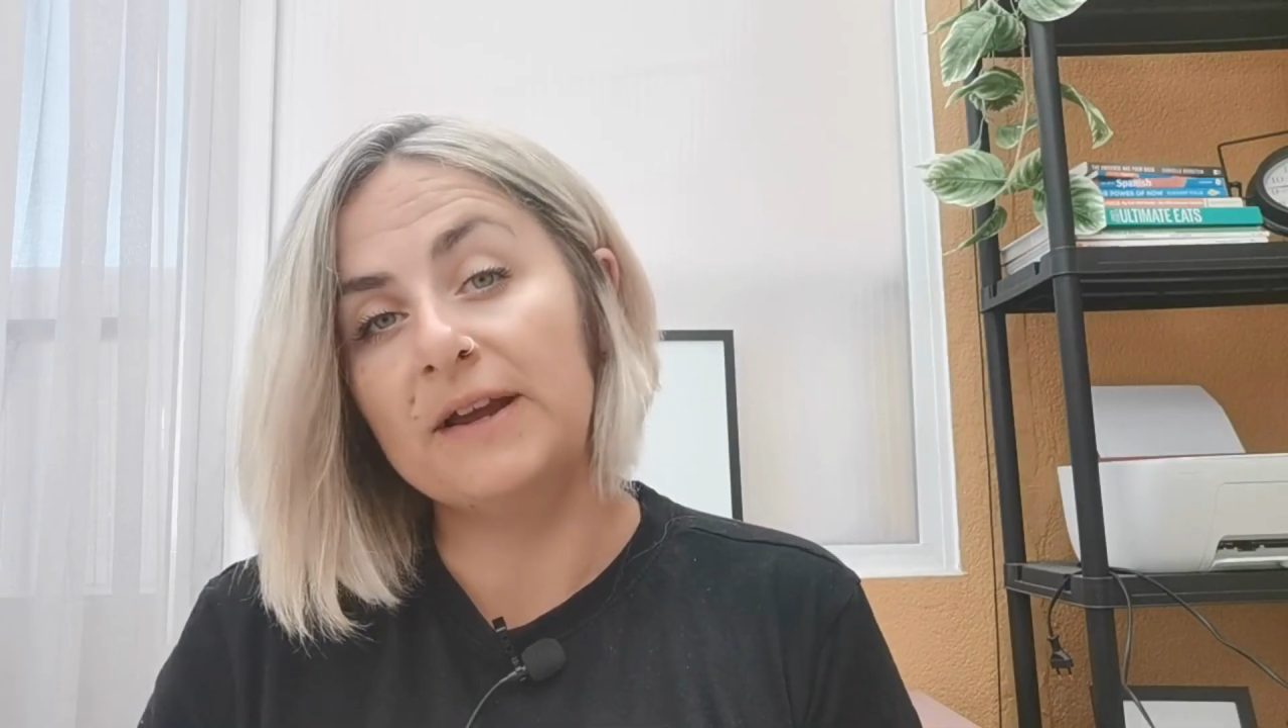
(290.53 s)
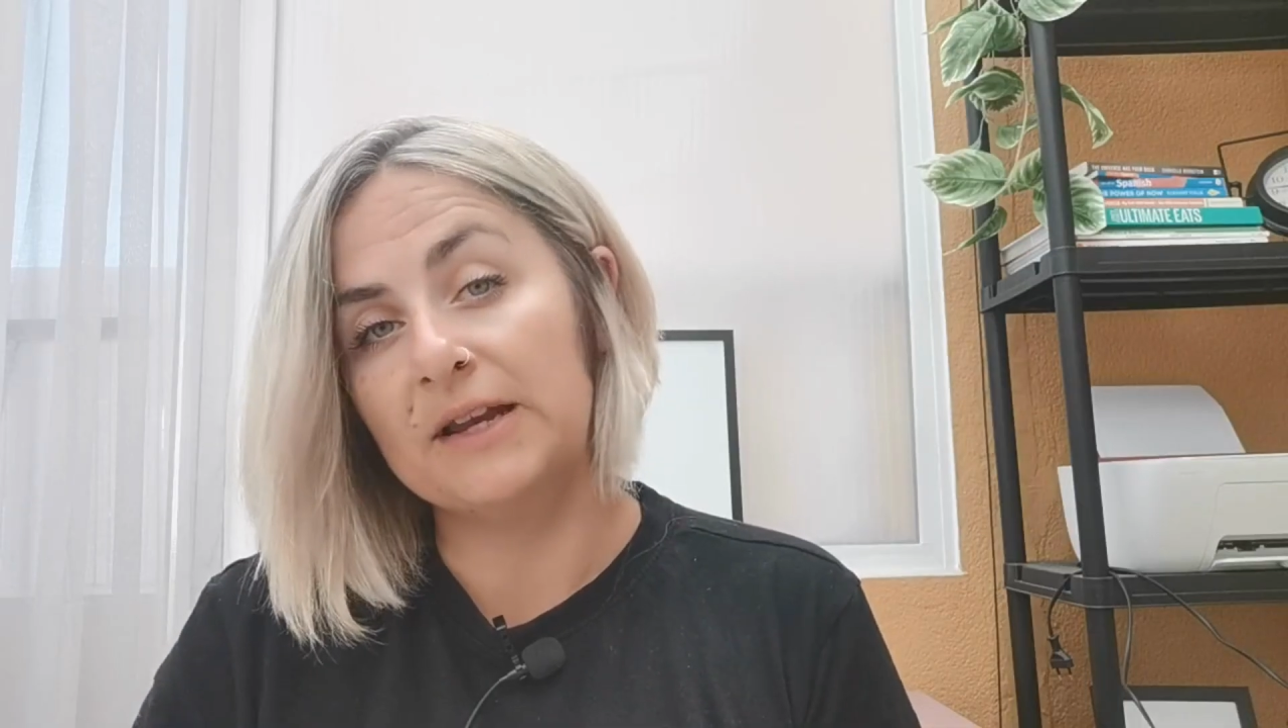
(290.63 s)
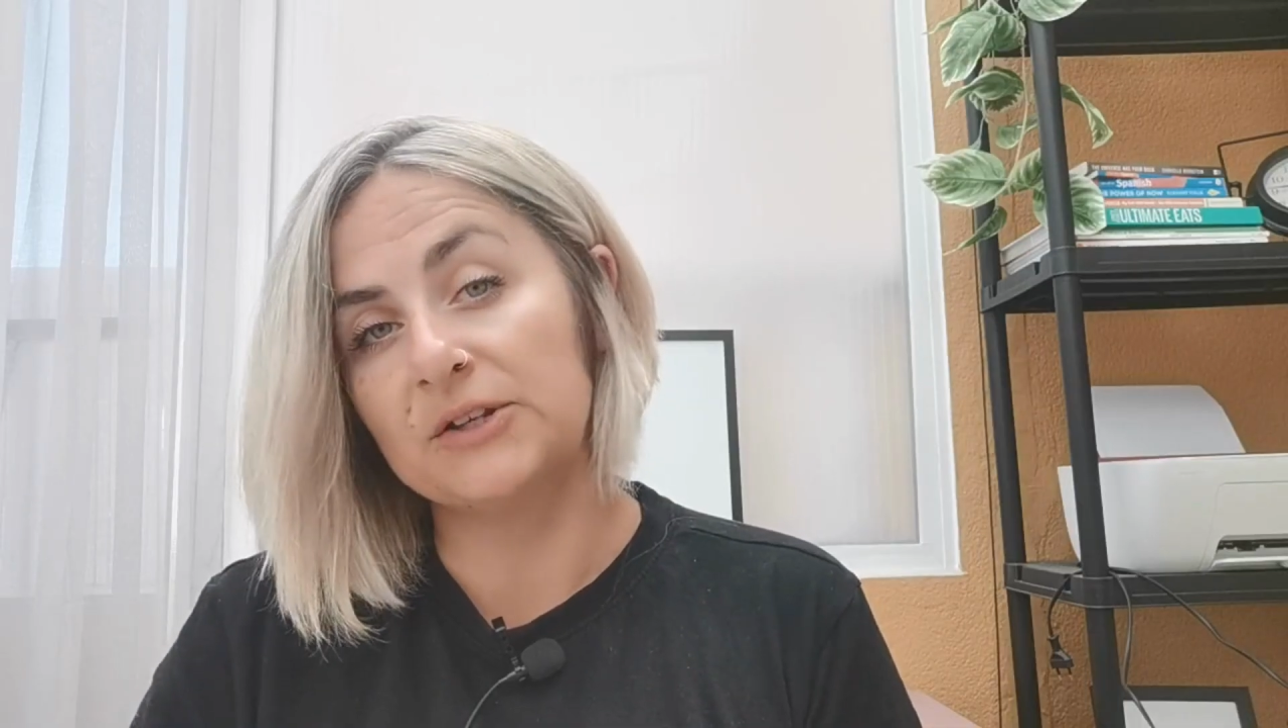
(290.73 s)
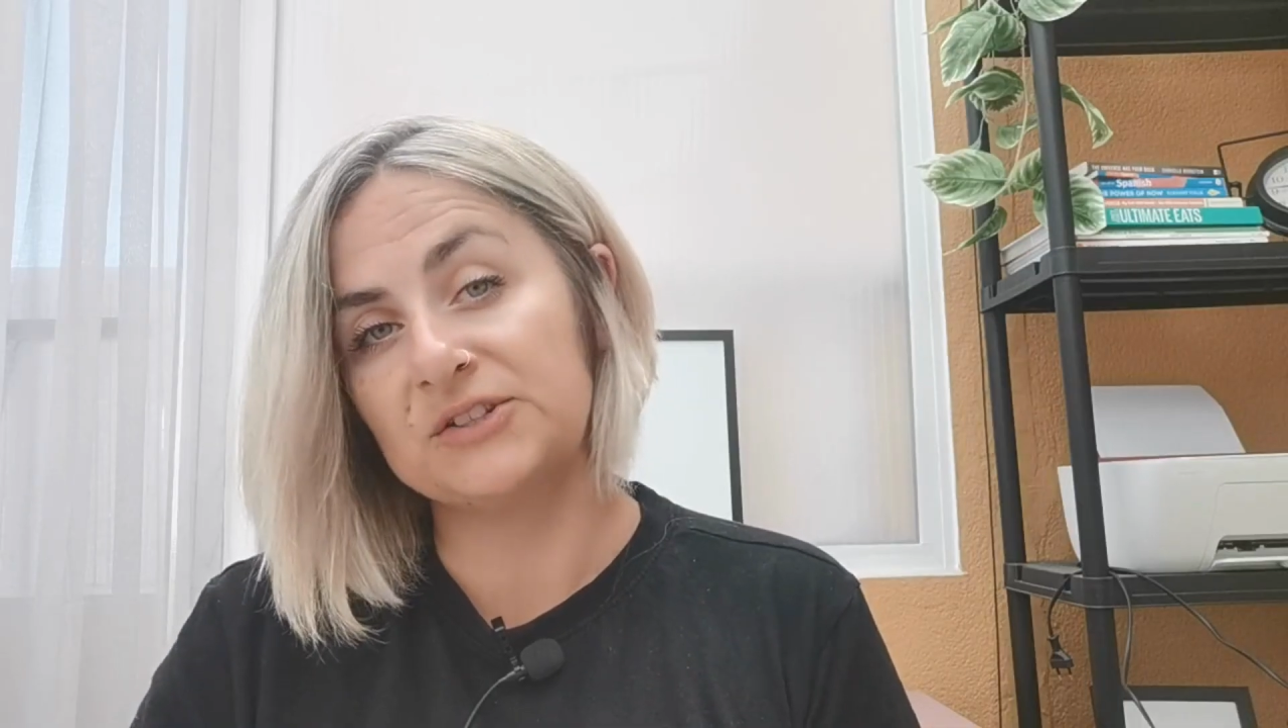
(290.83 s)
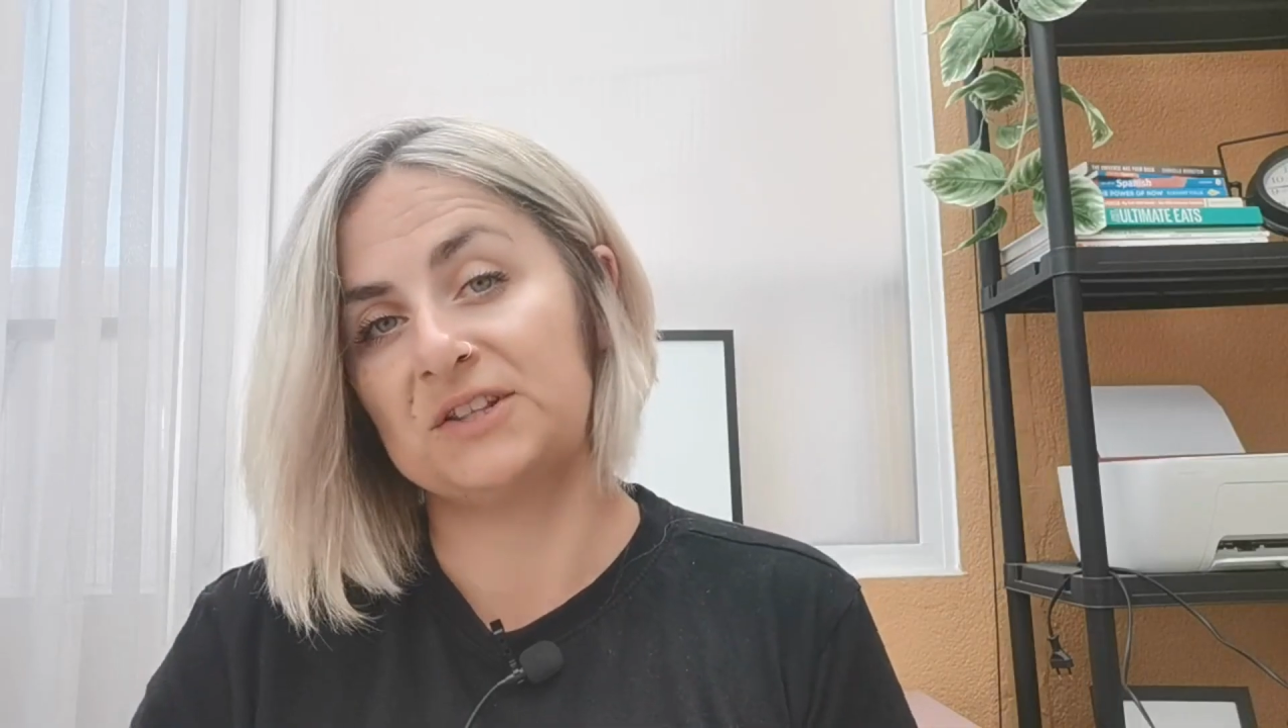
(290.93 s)

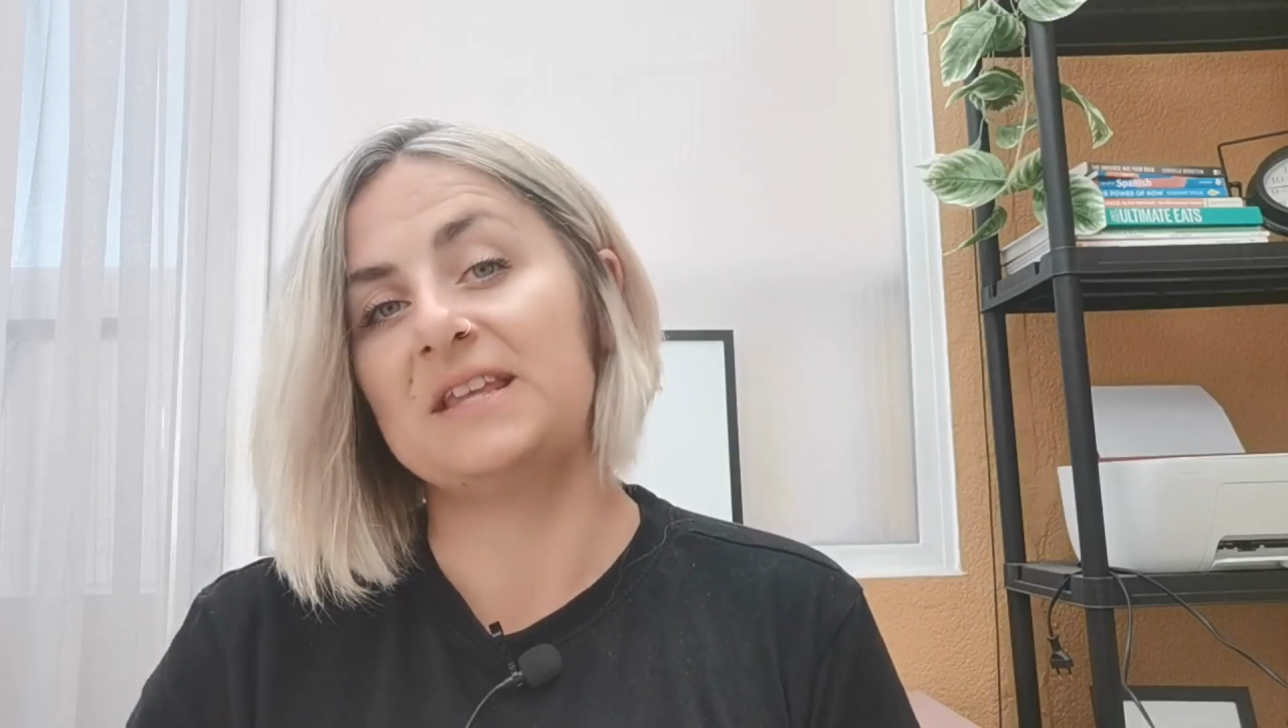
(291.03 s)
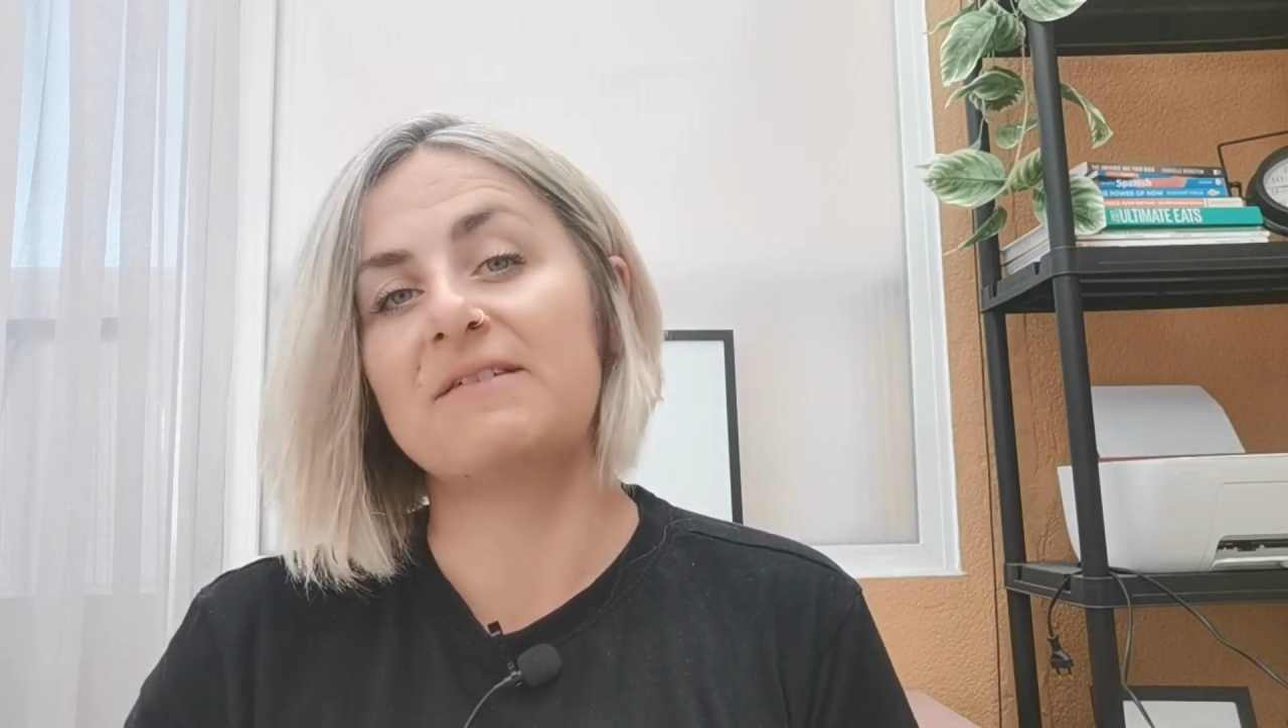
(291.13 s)
really understood